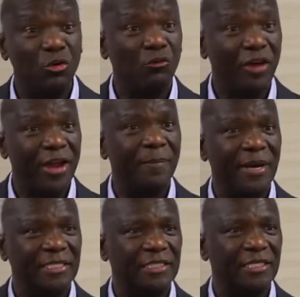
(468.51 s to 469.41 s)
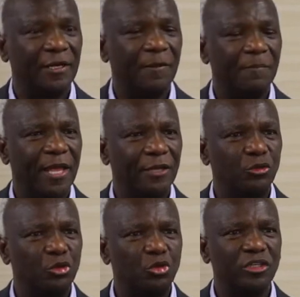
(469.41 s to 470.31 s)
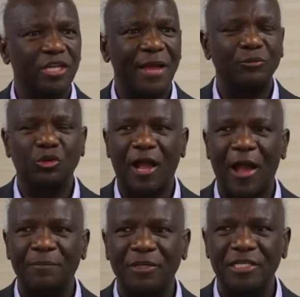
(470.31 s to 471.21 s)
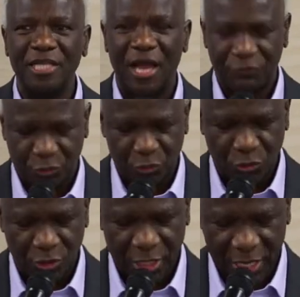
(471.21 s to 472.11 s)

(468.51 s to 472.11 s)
you very much that you took time to come this afternoon